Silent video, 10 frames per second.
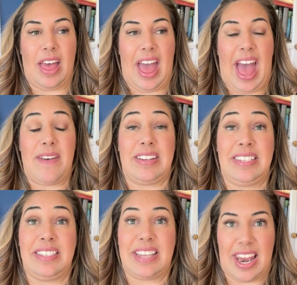a
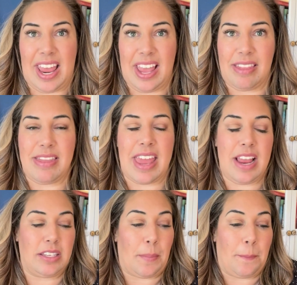setting that
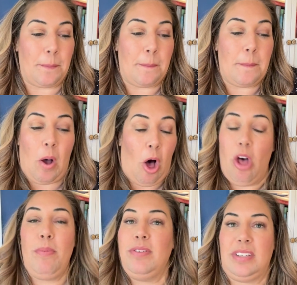is
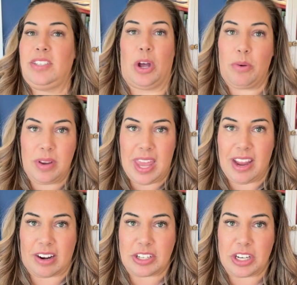almost its own
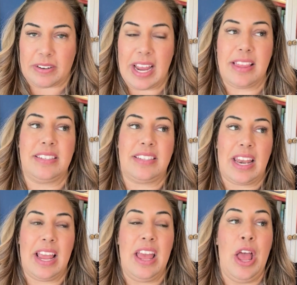character, right? The
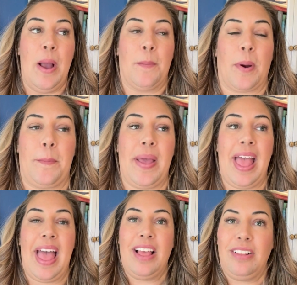setting
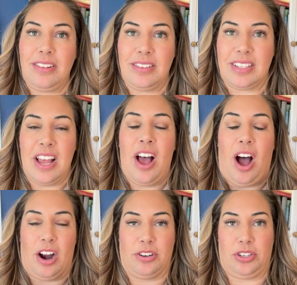propels
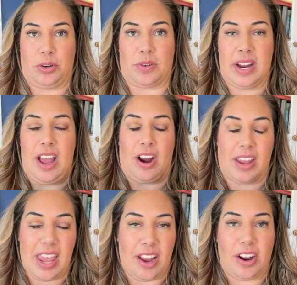our story, our
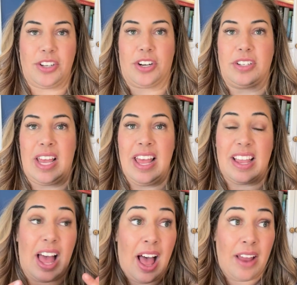characters,
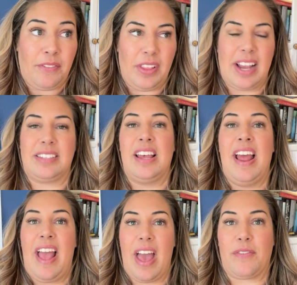conflicts,
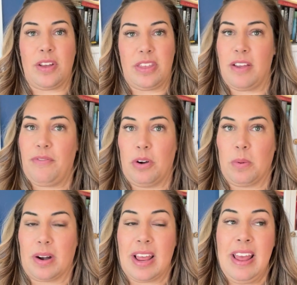everything
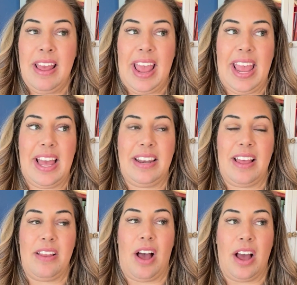forward. And
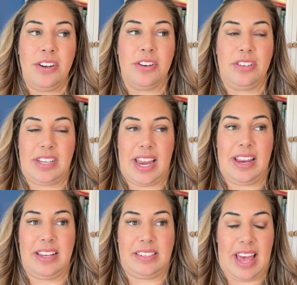
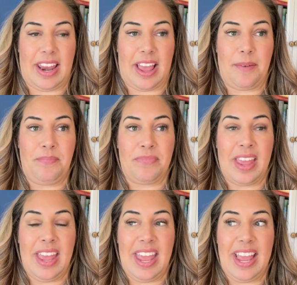understanding setting
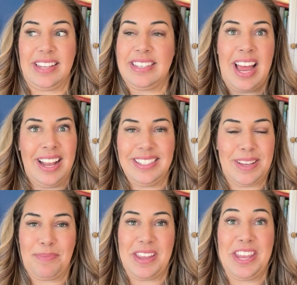is not
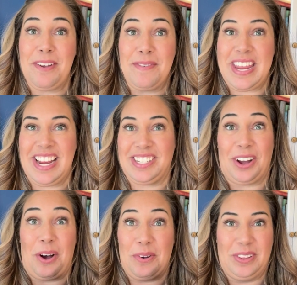something unique
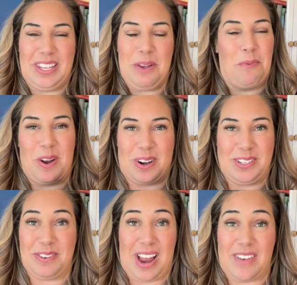to only one or
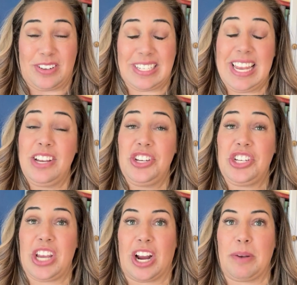two novels. It is
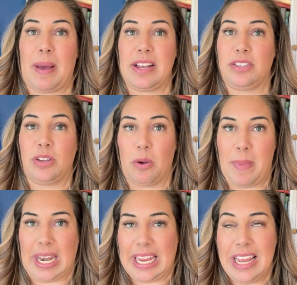shared by so
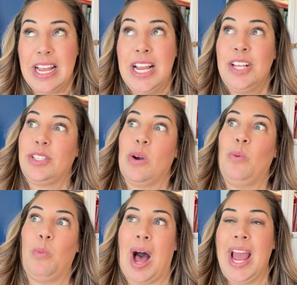many. So
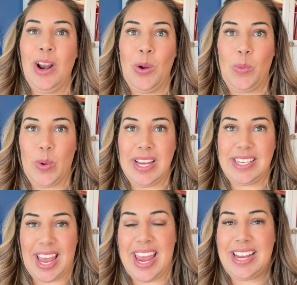why don't we
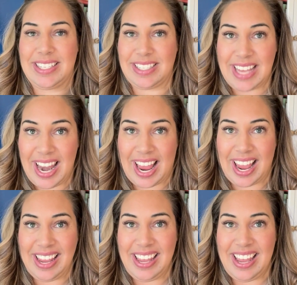take
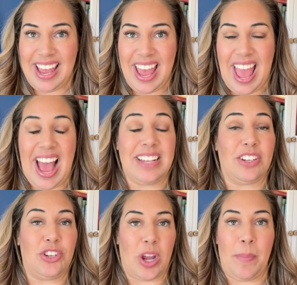setting as a
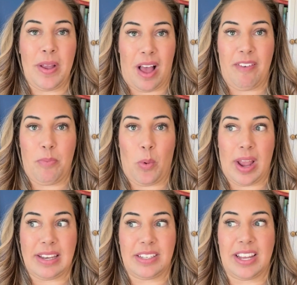jumping off
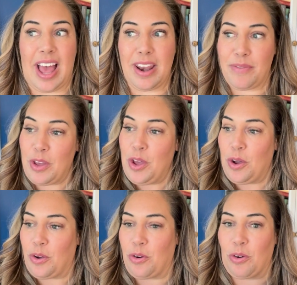point to kind of
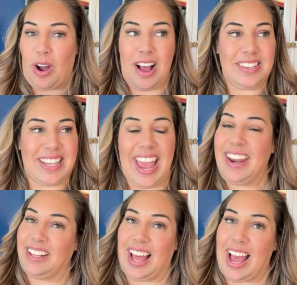
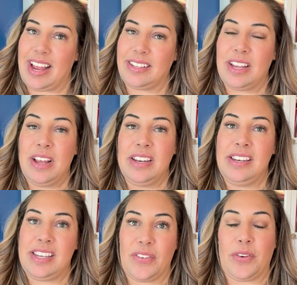cross-analyze
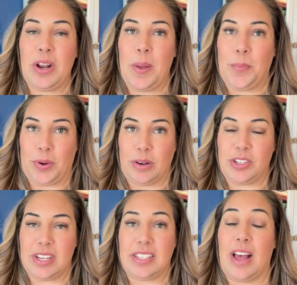different
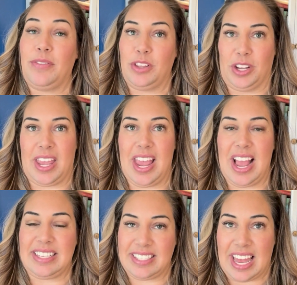approaches of looking
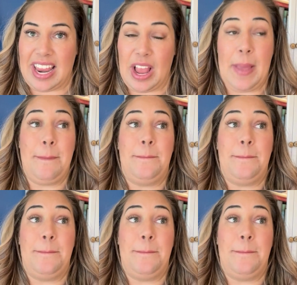at setting and